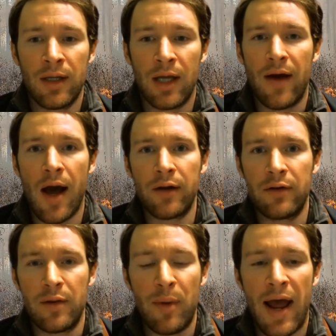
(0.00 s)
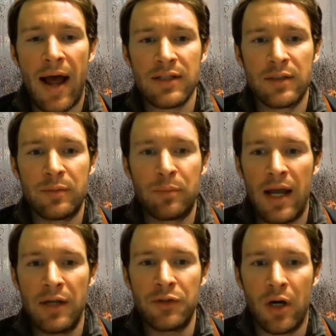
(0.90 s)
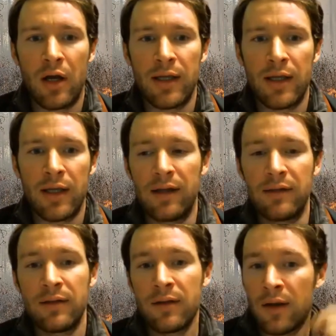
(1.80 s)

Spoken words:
kind of honor the past by drawing on